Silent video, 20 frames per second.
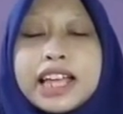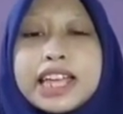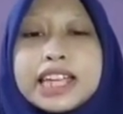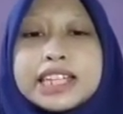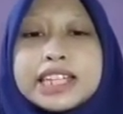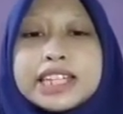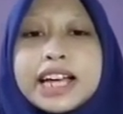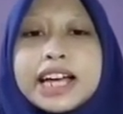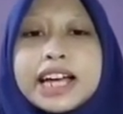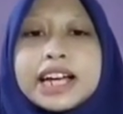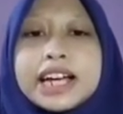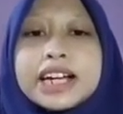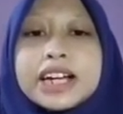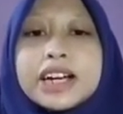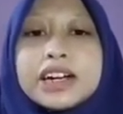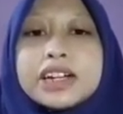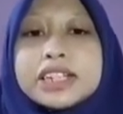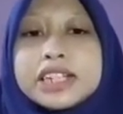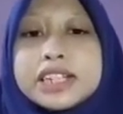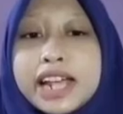is a
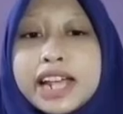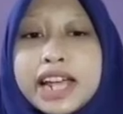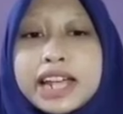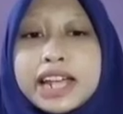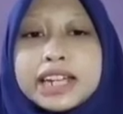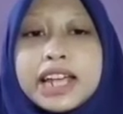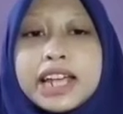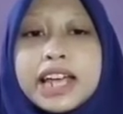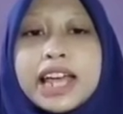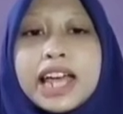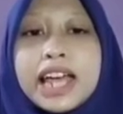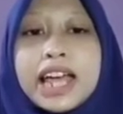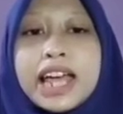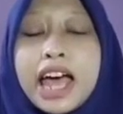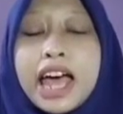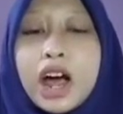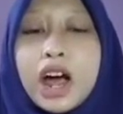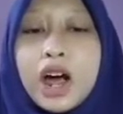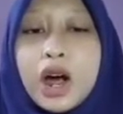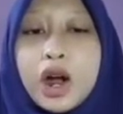content
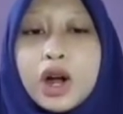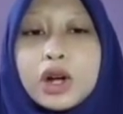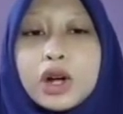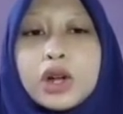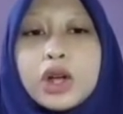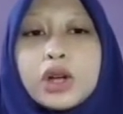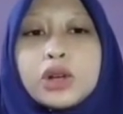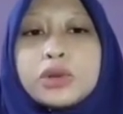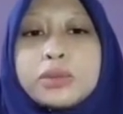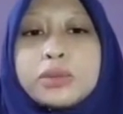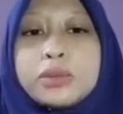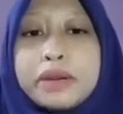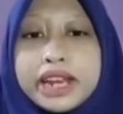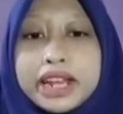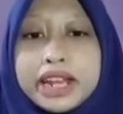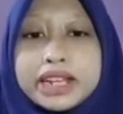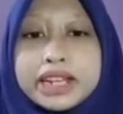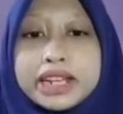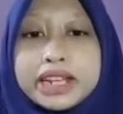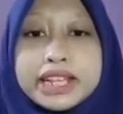or
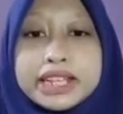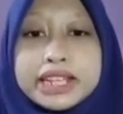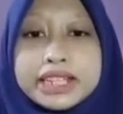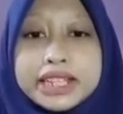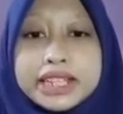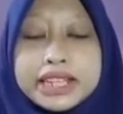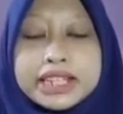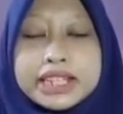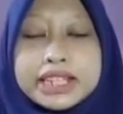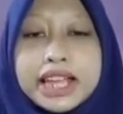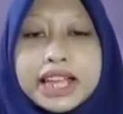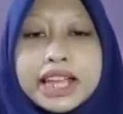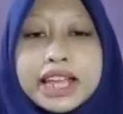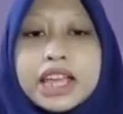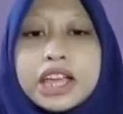document analysis.